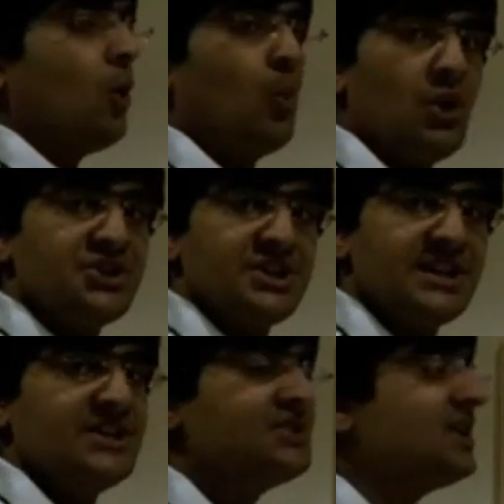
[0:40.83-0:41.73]
What
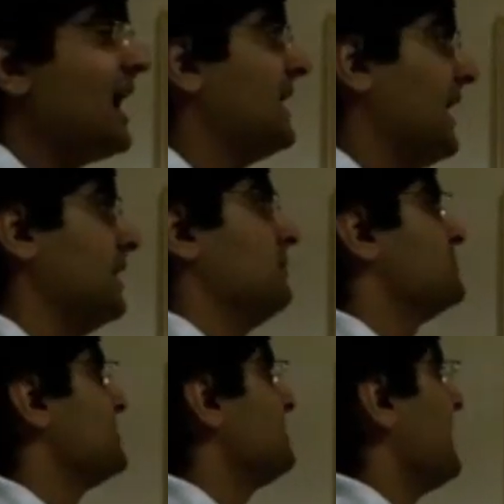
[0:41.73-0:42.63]
is an
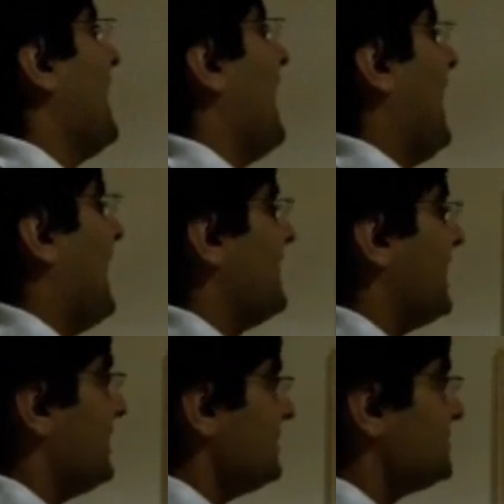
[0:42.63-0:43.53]
ellipse? An
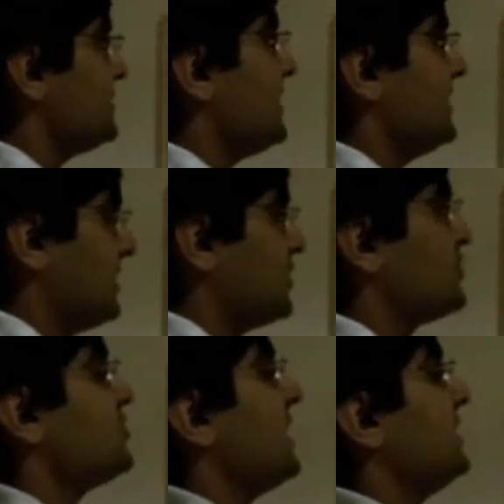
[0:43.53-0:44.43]
ellipse, in a
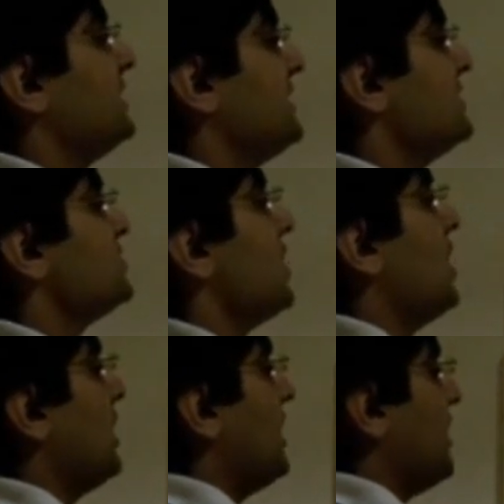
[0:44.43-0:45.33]
nutshell, is
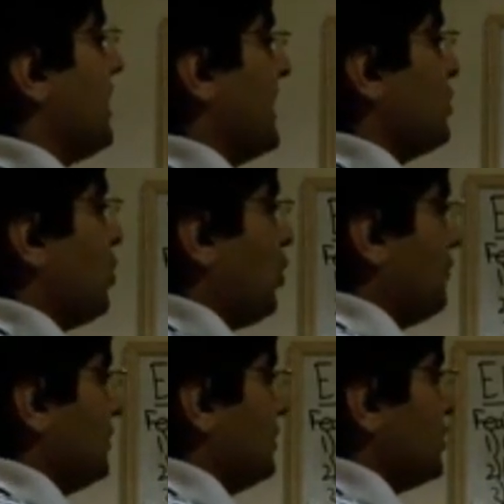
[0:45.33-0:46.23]
an
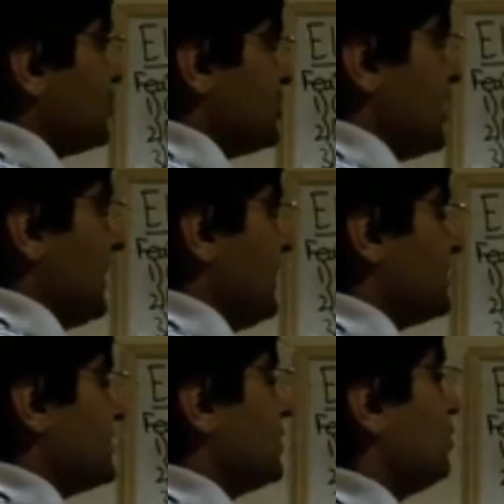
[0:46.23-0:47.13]
oval shape.
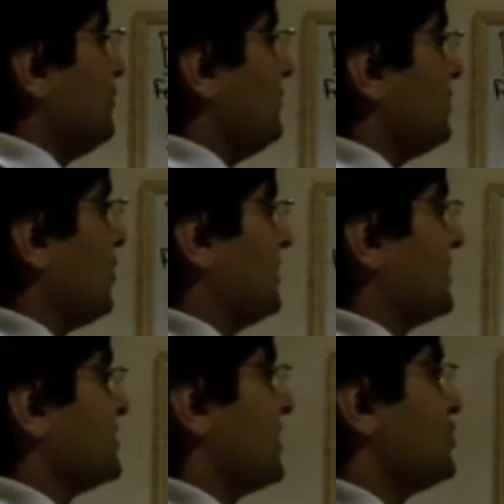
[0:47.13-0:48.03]
It's an oval
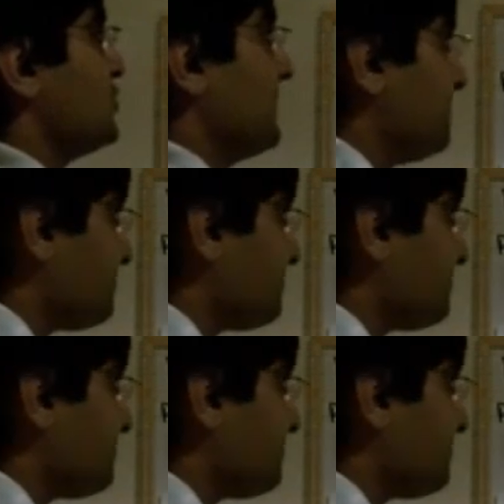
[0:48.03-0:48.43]
conic section.